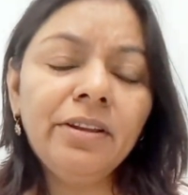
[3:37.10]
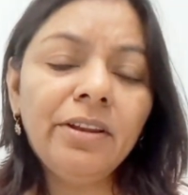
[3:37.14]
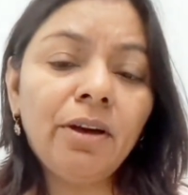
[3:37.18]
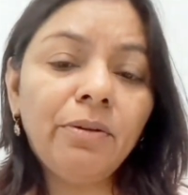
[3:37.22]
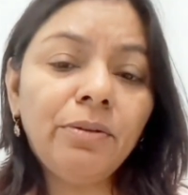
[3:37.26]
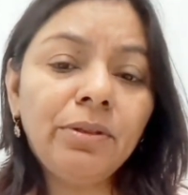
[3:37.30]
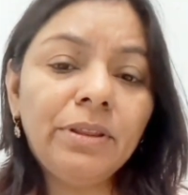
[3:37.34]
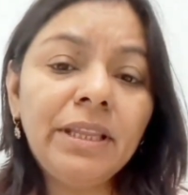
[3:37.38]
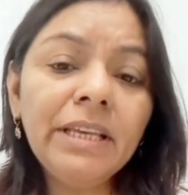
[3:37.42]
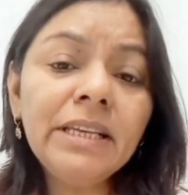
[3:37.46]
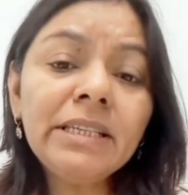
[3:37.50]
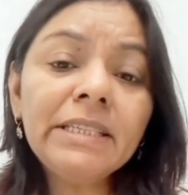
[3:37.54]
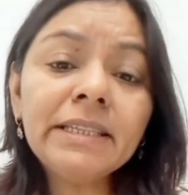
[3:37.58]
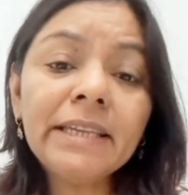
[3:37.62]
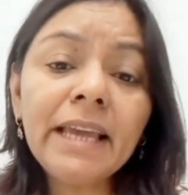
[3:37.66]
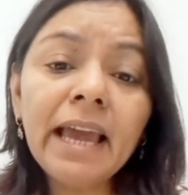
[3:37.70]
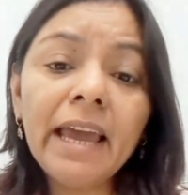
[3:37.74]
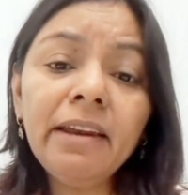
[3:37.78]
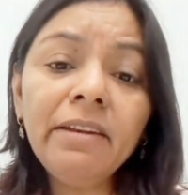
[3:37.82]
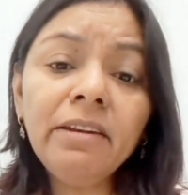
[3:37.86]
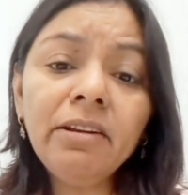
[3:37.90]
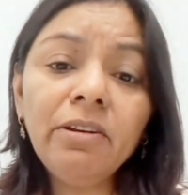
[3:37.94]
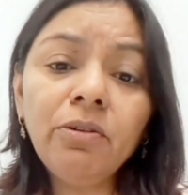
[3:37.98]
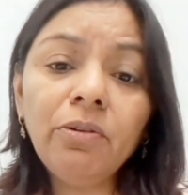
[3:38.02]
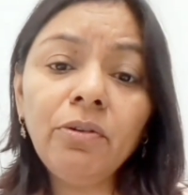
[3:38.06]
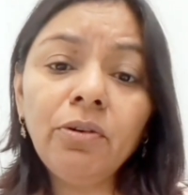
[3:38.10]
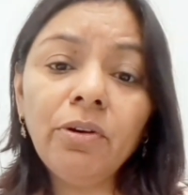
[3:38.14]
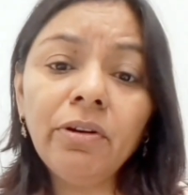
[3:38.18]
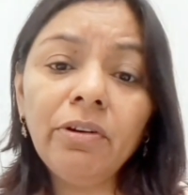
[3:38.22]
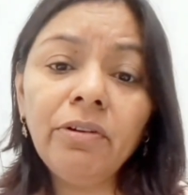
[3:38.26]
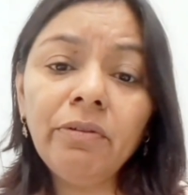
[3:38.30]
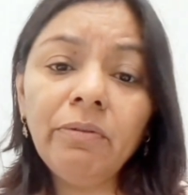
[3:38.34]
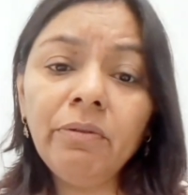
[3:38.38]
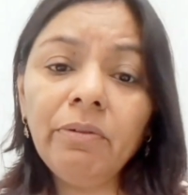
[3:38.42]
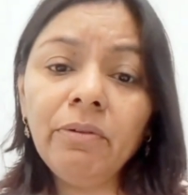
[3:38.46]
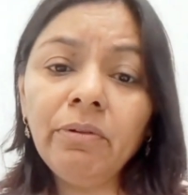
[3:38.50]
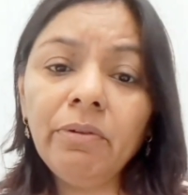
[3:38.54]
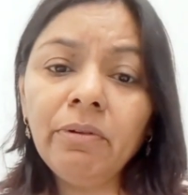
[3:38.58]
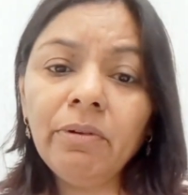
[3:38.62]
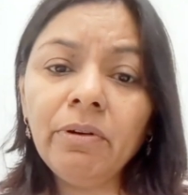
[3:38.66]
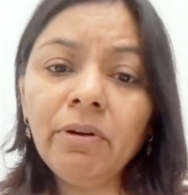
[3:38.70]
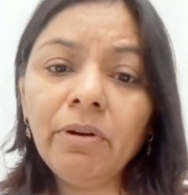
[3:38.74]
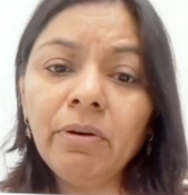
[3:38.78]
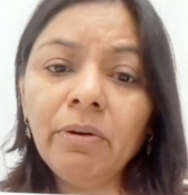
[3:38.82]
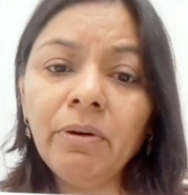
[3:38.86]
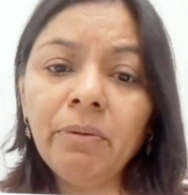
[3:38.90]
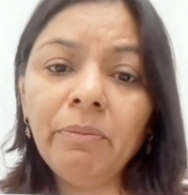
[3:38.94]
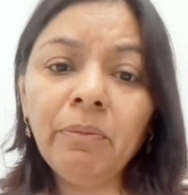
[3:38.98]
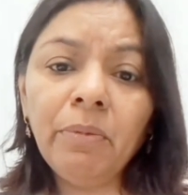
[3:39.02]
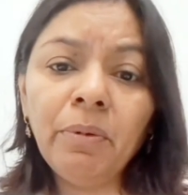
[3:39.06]
Now this can
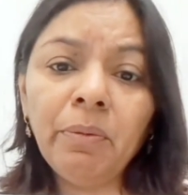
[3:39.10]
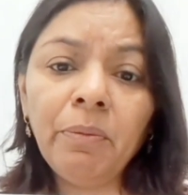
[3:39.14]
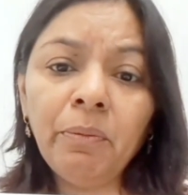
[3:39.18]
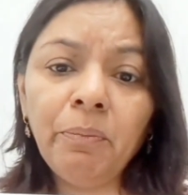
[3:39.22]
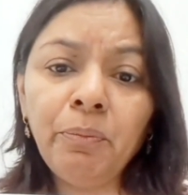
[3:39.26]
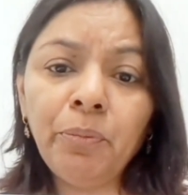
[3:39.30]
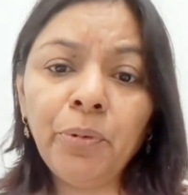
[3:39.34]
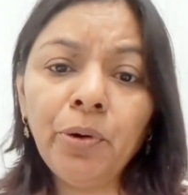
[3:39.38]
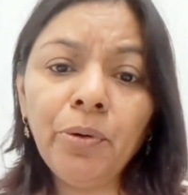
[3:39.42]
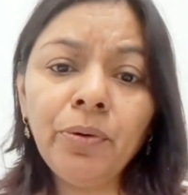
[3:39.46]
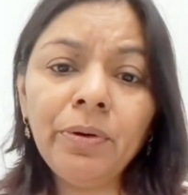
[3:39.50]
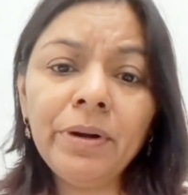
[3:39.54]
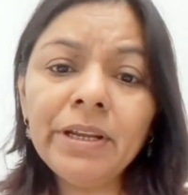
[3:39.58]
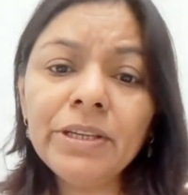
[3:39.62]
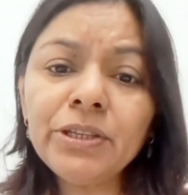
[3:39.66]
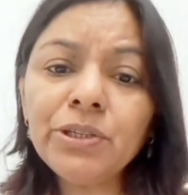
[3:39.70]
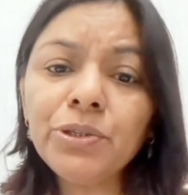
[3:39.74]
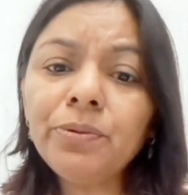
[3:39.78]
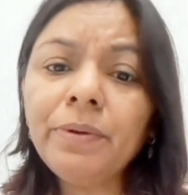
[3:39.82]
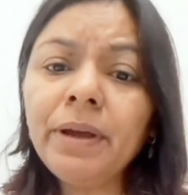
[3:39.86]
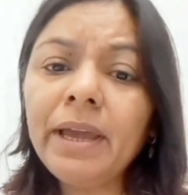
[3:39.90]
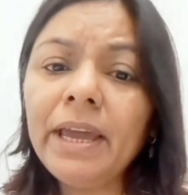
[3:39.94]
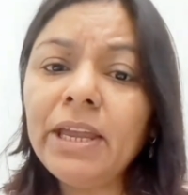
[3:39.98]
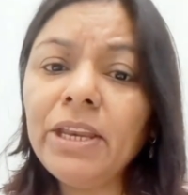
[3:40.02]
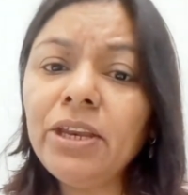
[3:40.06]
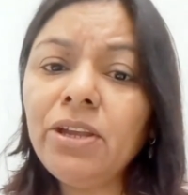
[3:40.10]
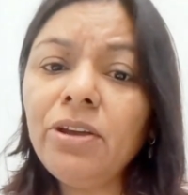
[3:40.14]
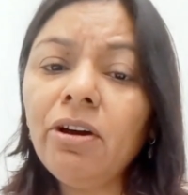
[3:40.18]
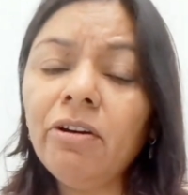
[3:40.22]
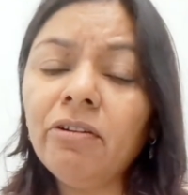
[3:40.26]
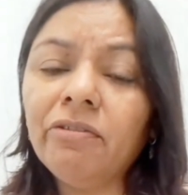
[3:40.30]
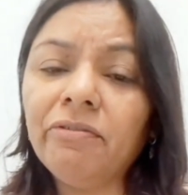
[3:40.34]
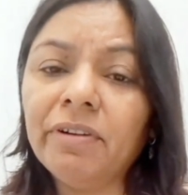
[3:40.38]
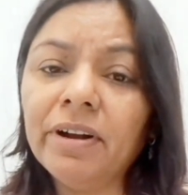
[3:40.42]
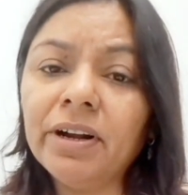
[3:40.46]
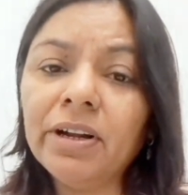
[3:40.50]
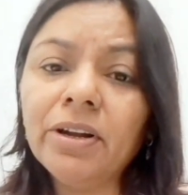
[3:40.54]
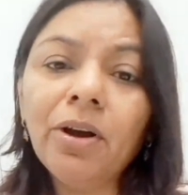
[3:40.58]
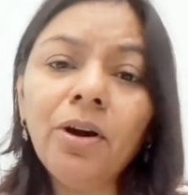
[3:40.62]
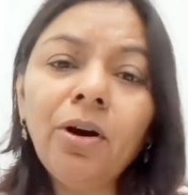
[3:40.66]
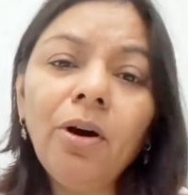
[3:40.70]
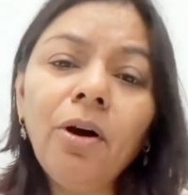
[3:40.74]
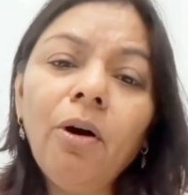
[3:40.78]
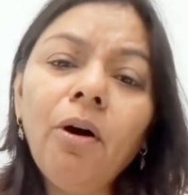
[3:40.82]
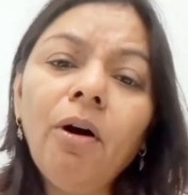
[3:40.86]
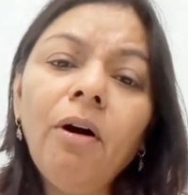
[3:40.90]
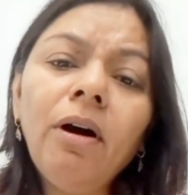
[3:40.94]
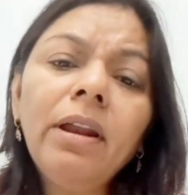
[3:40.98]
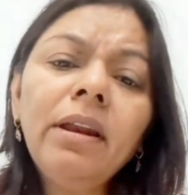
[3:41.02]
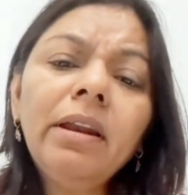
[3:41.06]
progress to any of it,
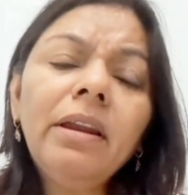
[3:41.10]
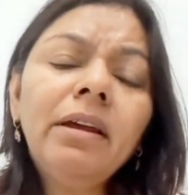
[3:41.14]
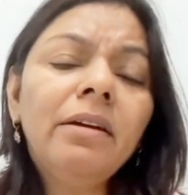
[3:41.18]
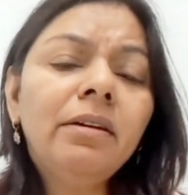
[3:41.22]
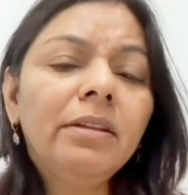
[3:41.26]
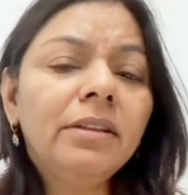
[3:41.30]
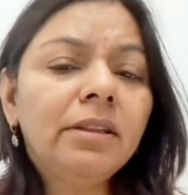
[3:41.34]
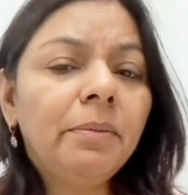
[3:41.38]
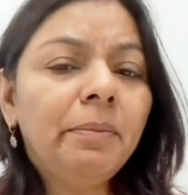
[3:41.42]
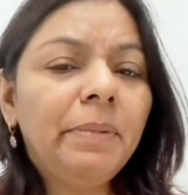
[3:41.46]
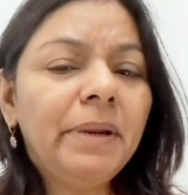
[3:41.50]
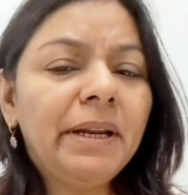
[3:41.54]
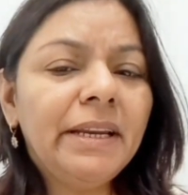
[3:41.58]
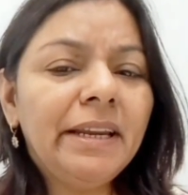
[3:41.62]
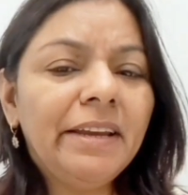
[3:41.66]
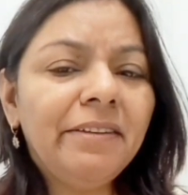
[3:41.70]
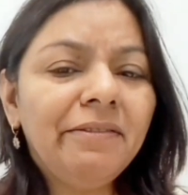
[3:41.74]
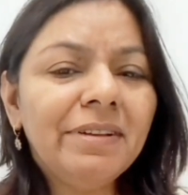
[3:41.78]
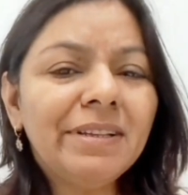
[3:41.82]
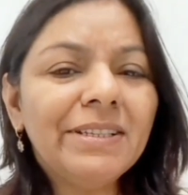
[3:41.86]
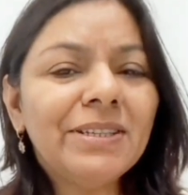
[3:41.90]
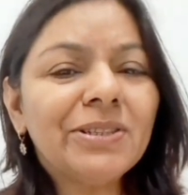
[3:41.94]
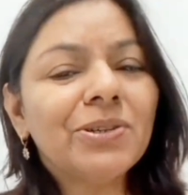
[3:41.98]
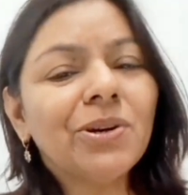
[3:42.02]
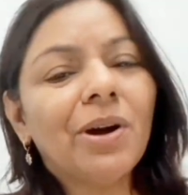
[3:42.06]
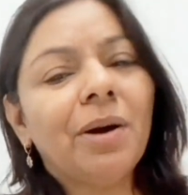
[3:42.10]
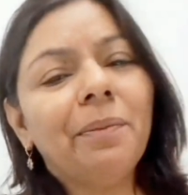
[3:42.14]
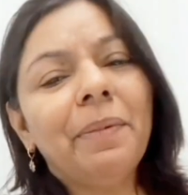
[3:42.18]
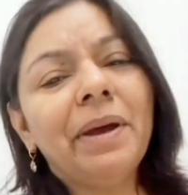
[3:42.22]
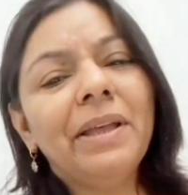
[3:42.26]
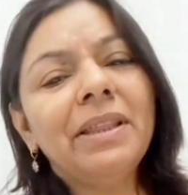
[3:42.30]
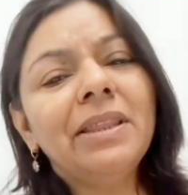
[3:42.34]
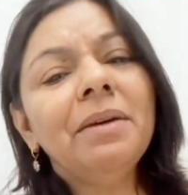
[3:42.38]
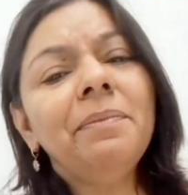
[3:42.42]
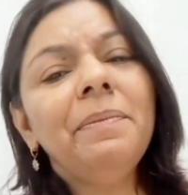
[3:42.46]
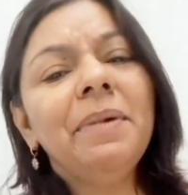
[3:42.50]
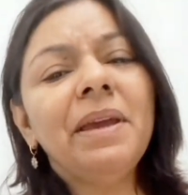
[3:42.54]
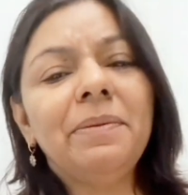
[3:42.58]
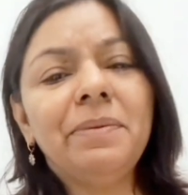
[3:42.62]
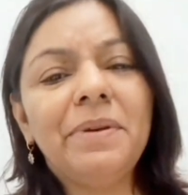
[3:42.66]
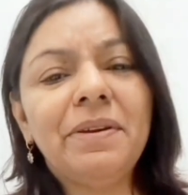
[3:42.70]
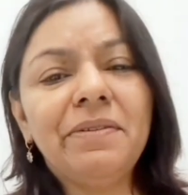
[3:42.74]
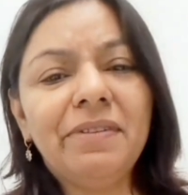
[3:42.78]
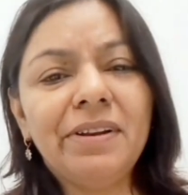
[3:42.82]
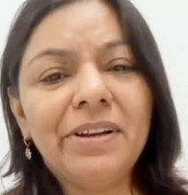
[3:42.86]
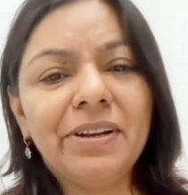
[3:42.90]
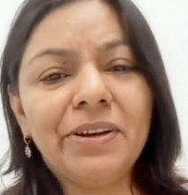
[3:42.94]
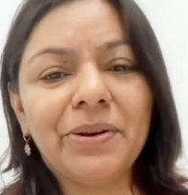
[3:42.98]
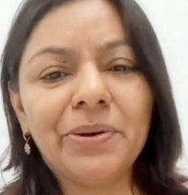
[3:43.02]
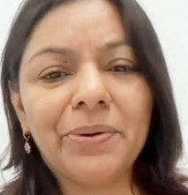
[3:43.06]
or the bleeding will stop and the
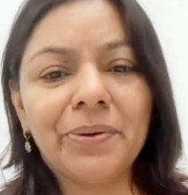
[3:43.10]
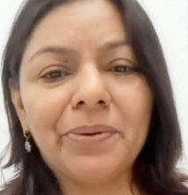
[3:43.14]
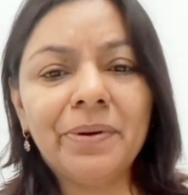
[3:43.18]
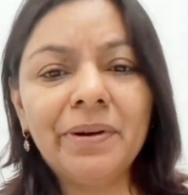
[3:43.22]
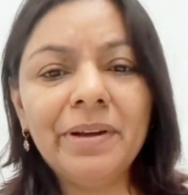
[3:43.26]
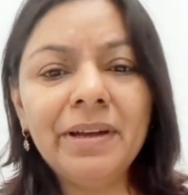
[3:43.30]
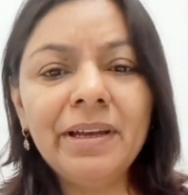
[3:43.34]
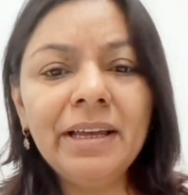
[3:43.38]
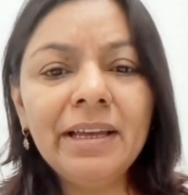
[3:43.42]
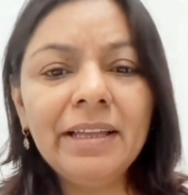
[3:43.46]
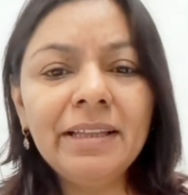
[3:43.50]
baby will grow.